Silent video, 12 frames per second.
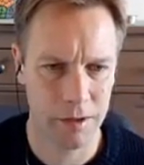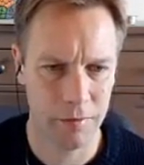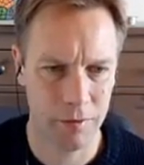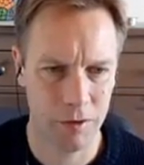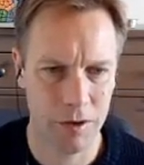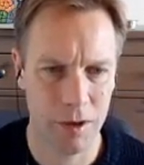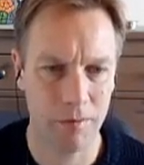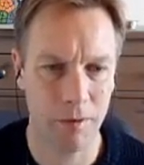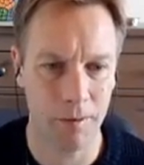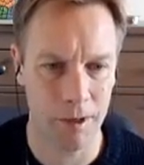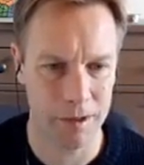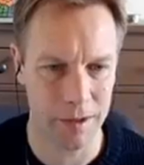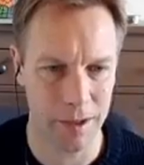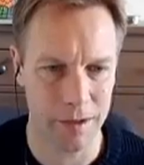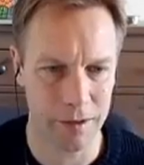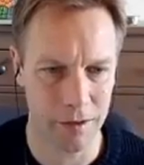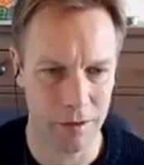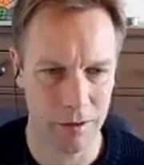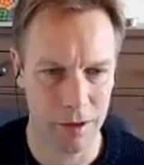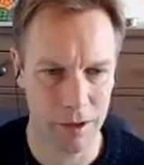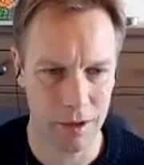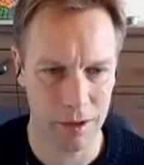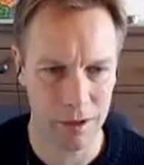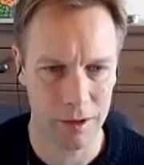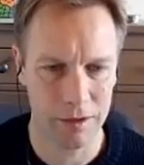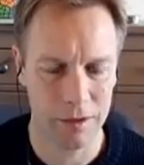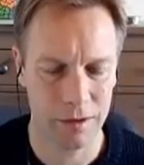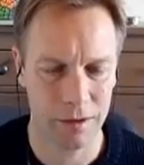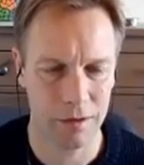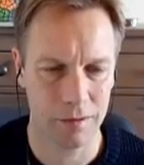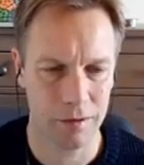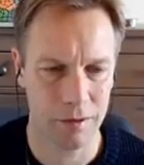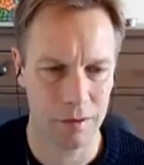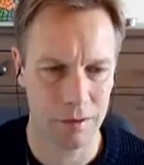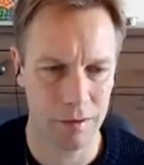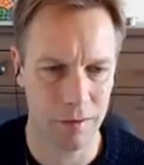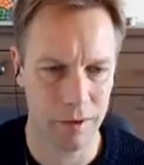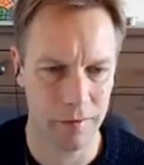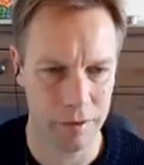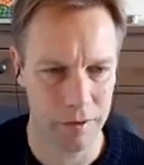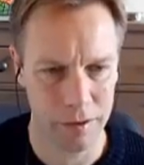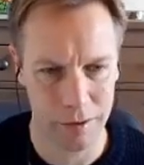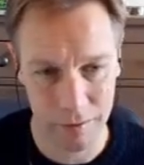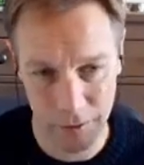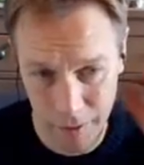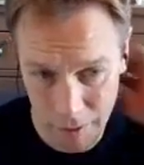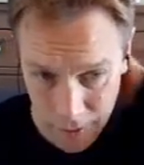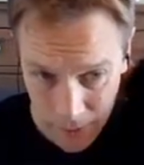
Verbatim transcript: We've just implemented iter on that linked list, so now we've got a way of iterating through it.